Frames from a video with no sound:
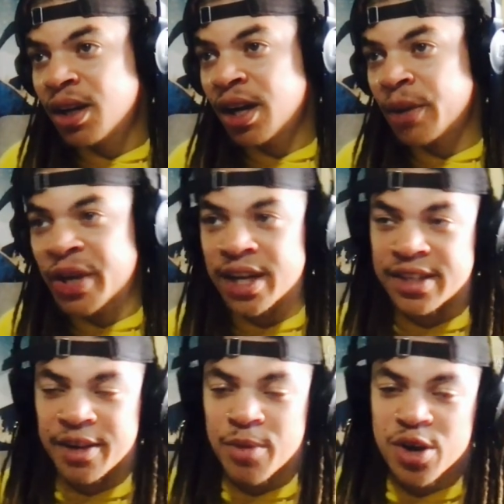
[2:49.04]
We cut to
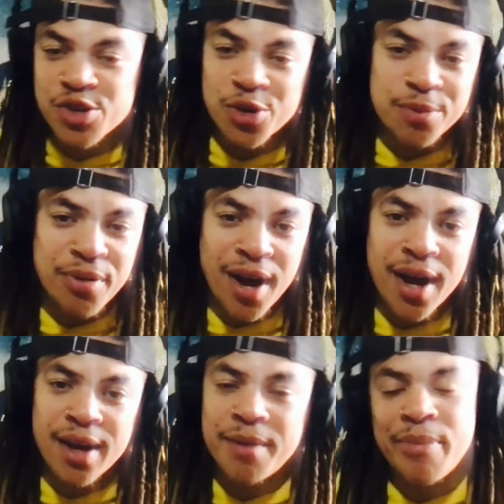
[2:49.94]
commercial.
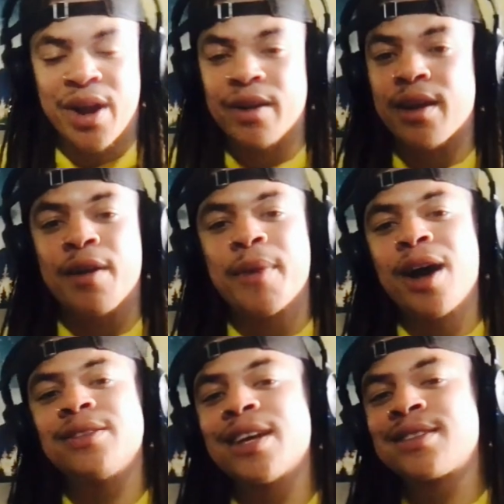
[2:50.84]
Braun and Baron come
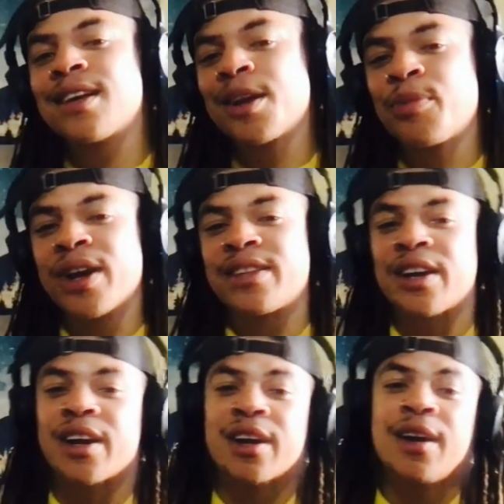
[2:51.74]
out. They celebrate
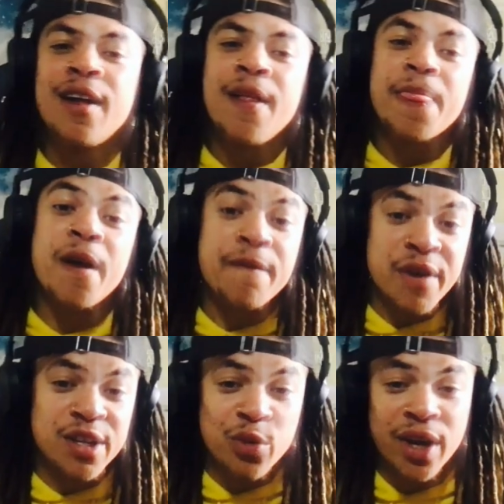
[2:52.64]
their
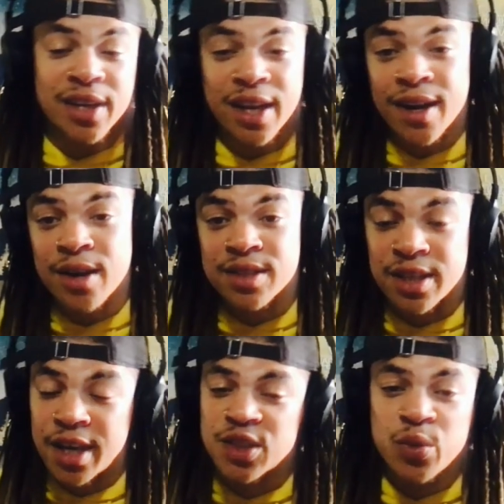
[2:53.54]
victory, and they announce that
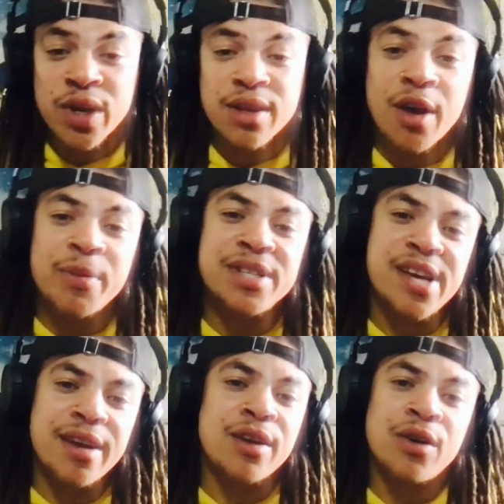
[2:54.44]
next week they'll be
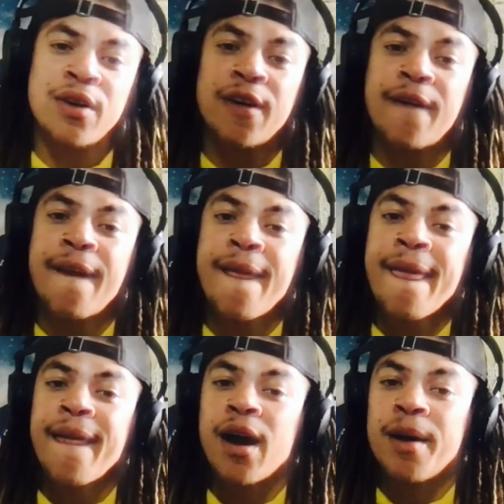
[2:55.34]
taking on
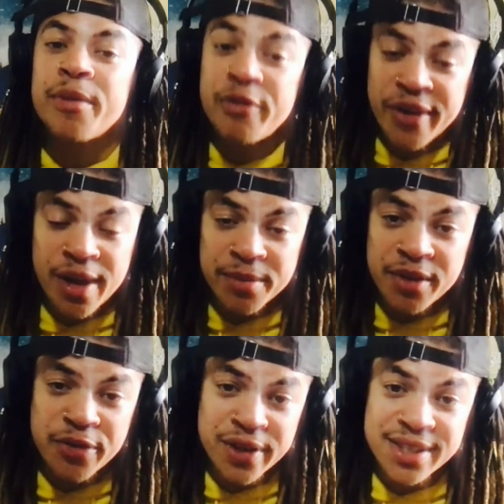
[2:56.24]
the Family
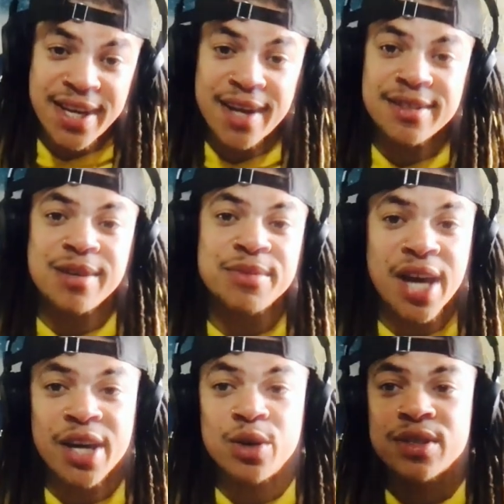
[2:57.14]
for the tag team
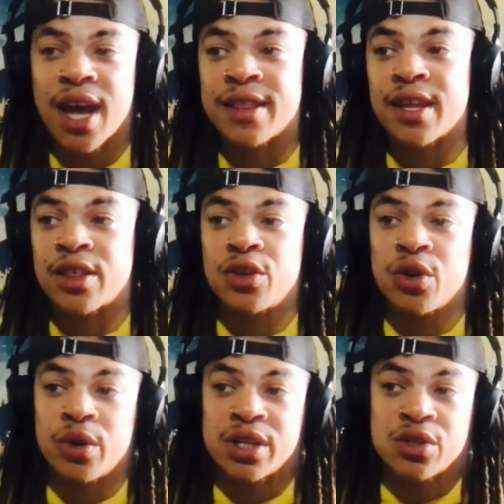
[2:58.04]
titles. I think they're
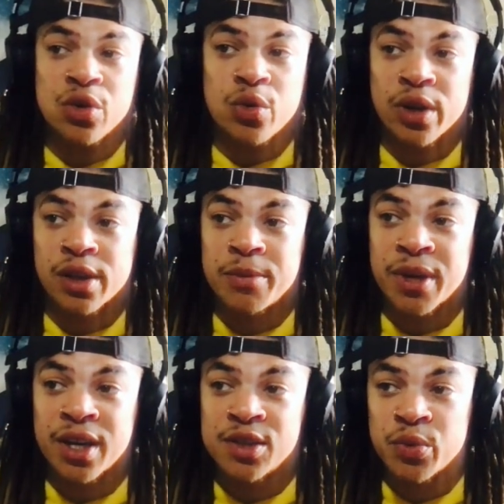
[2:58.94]
doing it so quickly
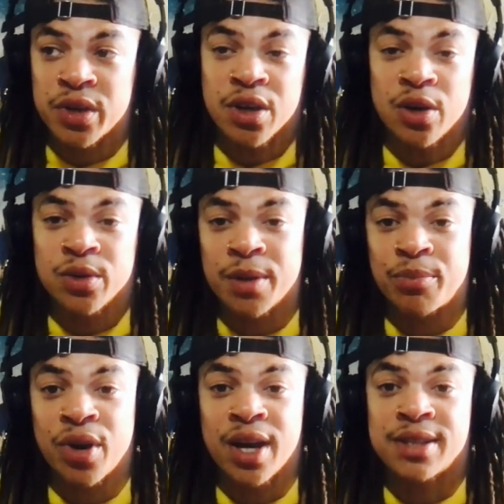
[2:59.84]
because we know that
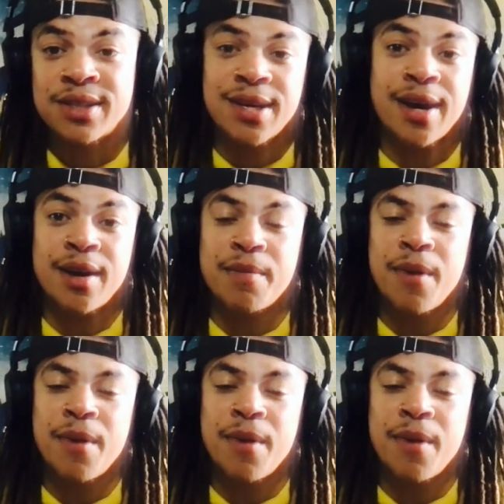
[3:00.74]
Braun's time